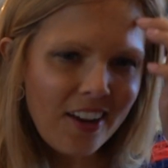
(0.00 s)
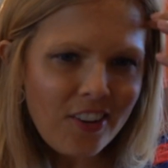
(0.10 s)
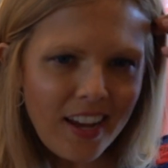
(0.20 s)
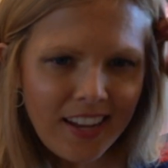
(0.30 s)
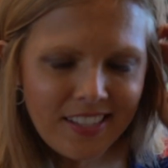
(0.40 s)

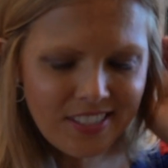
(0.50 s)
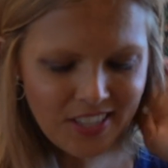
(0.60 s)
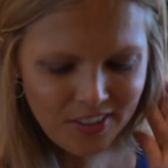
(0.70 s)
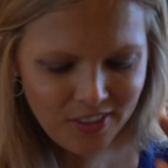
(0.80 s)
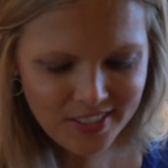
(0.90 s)
Okay,
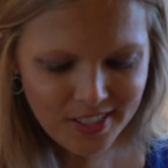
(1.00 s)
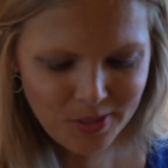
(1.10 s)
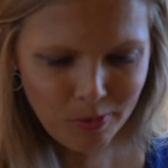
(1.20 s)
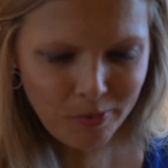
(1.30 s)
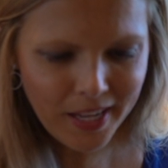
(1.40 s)
so this
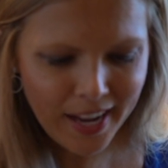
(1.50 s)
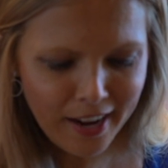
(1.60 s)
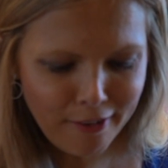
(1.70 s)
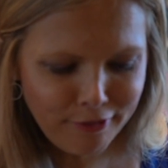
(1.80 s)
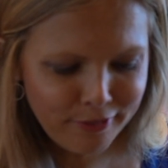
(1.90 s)
is what we
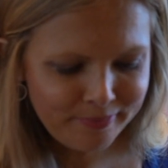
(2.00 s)
have.